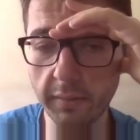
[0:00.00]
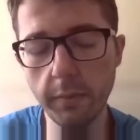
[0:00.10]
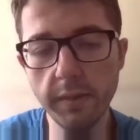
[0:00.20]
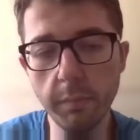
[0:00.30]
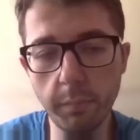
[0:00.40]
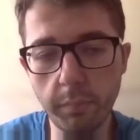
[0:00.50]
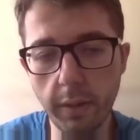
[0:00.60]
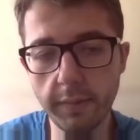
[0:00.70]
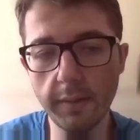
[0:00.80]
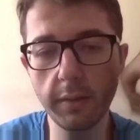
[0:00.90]
I use it
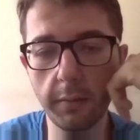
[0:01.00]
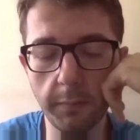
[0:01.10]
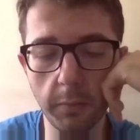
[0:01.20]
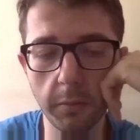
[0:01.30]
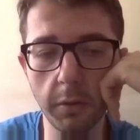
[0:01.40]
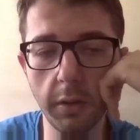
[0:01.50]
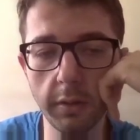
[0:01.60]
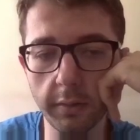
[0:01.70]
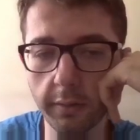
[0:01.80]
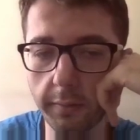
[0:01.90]
basically for
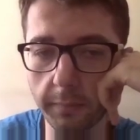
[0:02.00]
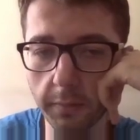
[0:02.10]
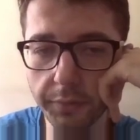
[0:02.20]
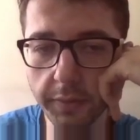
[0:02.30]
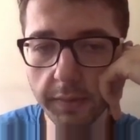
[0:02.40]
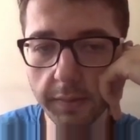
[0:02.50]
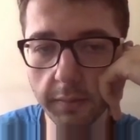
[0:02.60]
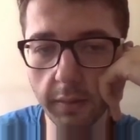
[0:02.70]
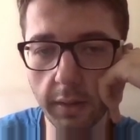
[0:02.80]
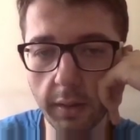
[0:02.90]
the divergence,